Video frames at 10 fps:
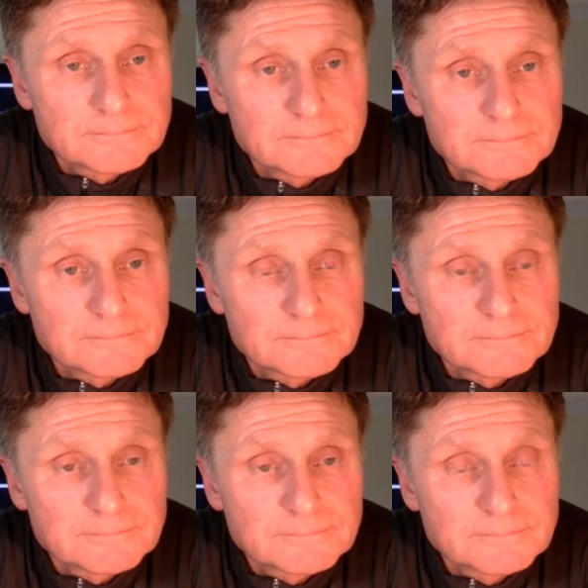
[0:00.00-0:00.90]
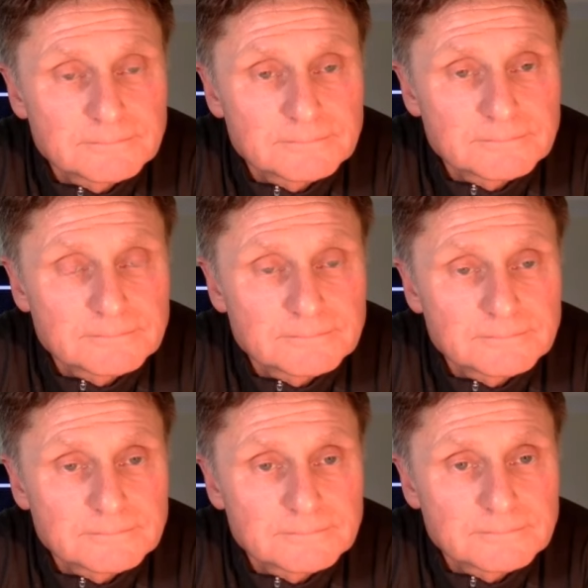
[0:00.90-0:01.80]

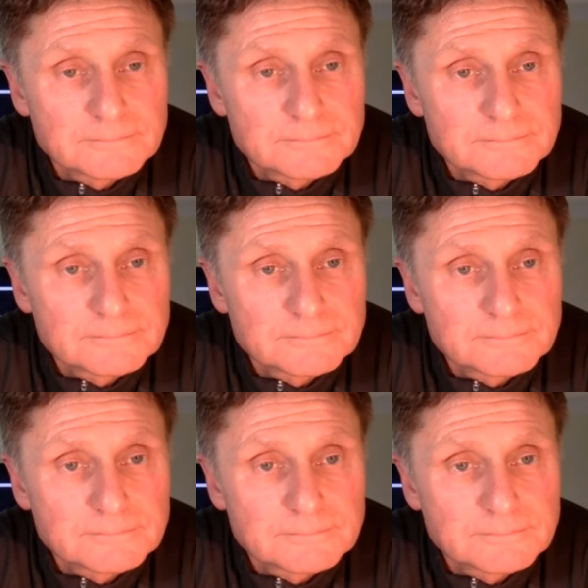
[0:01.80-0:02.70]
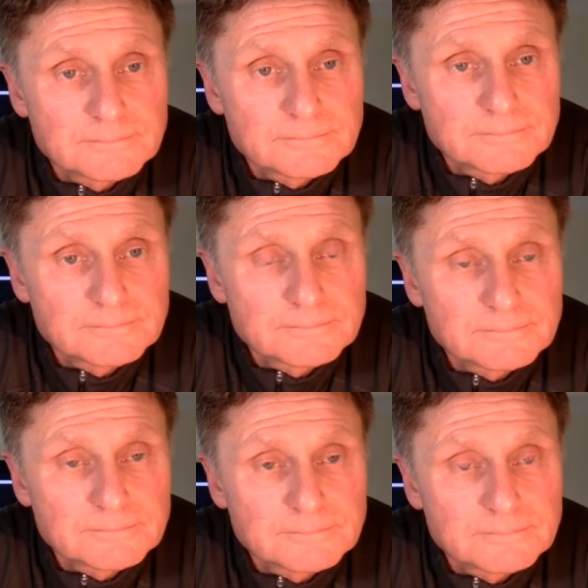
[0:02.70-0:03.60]

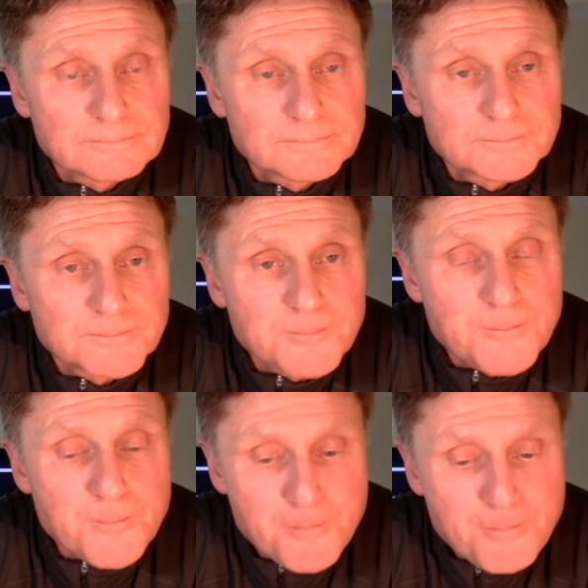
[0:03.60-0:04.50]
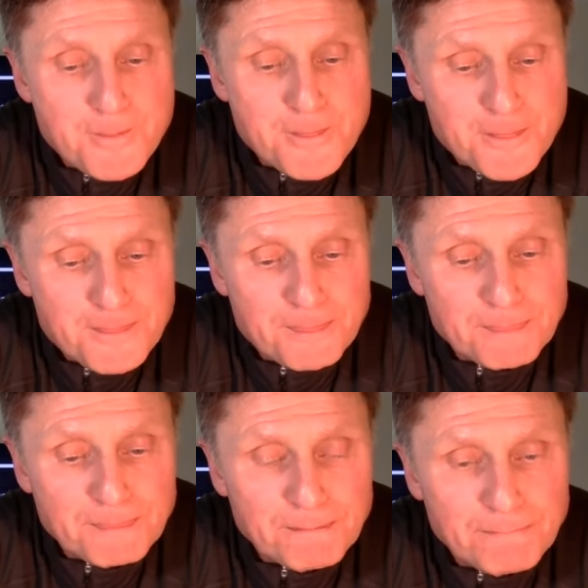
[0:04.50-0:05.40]

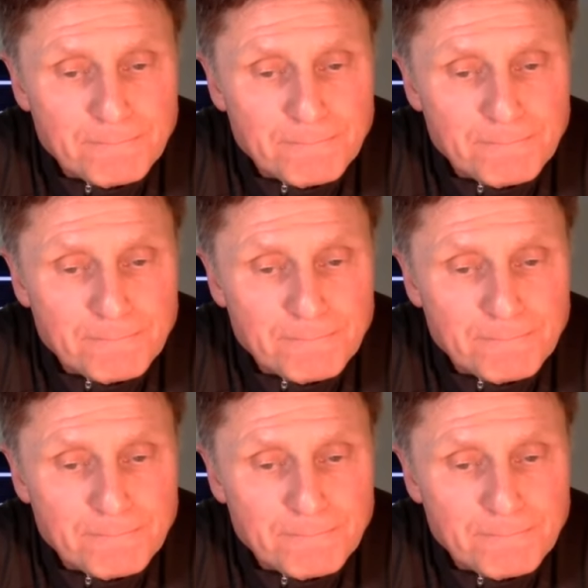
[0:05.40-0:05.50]
[no speech]